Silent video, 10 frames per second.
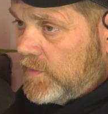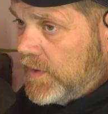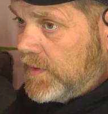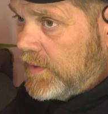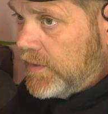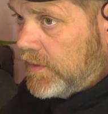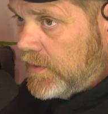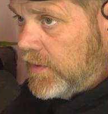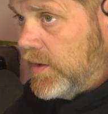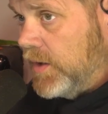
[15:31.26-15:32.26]
They
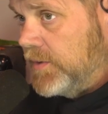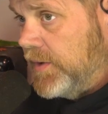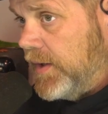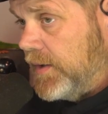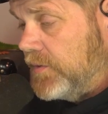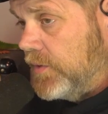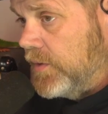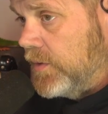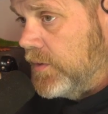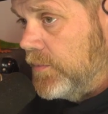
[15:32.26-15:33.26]
can contact
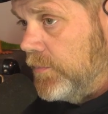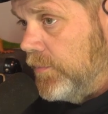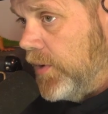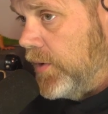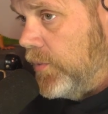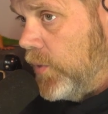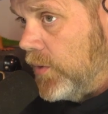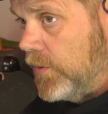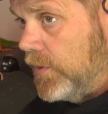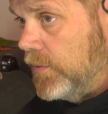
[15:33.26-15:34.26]
Mary
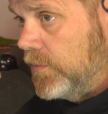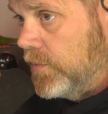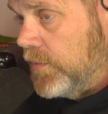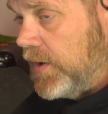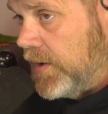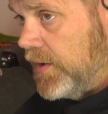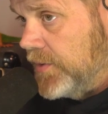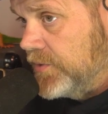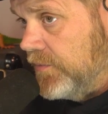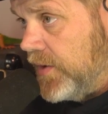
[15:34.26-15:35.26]
Walker at
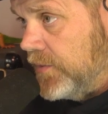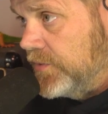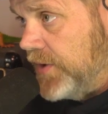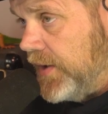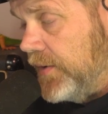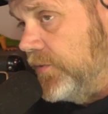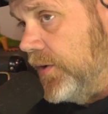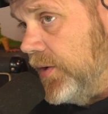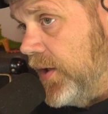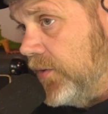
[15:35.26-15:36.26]
Custom Vinyl Signs
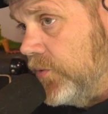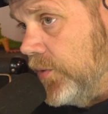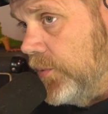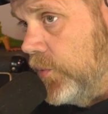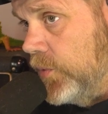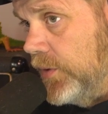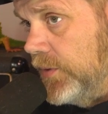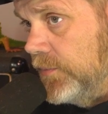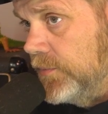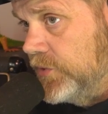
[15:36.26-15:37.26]
at
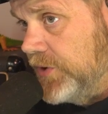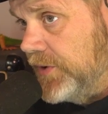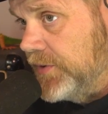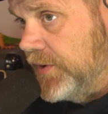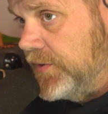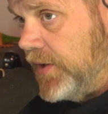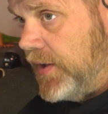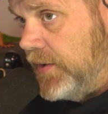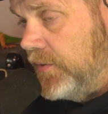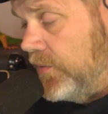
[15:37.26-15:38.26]

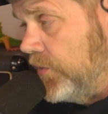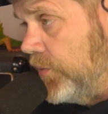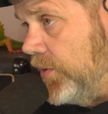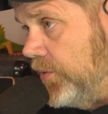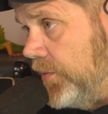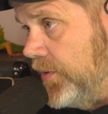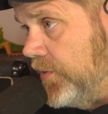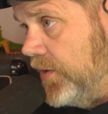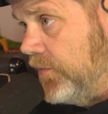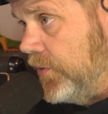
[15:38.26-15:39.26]

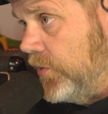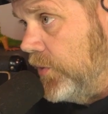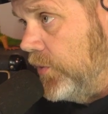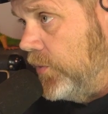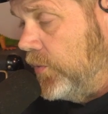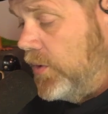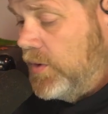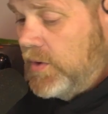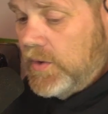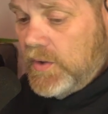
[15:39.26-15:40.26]
931-668-3372.
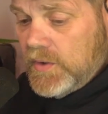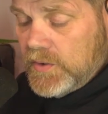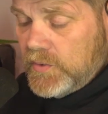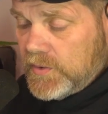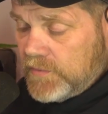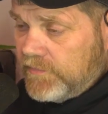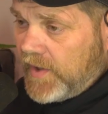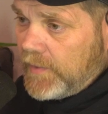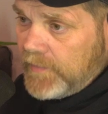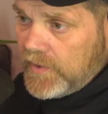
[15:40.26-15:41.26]
You can
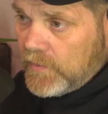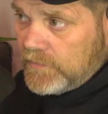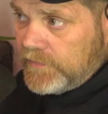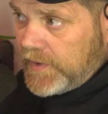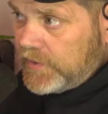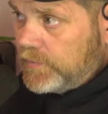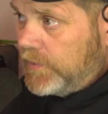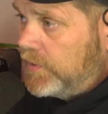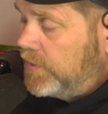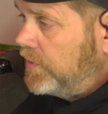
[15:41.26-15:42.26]
find me on
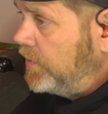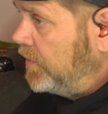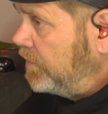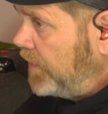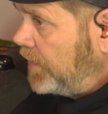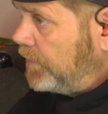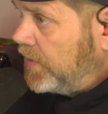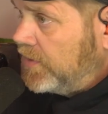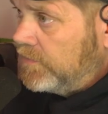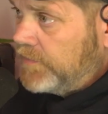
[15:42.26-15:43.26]
Facebook. You can find
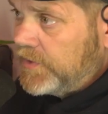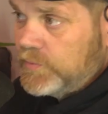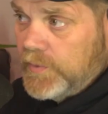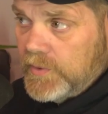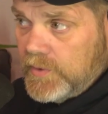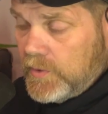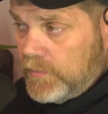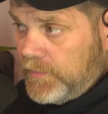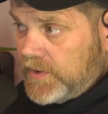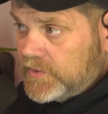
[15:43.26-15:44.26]
Mary on Facebook. You
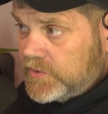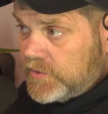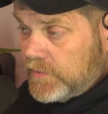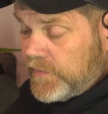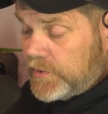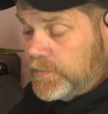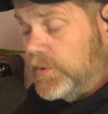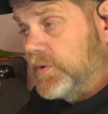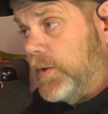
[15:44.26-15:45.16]
can message us through Facebook.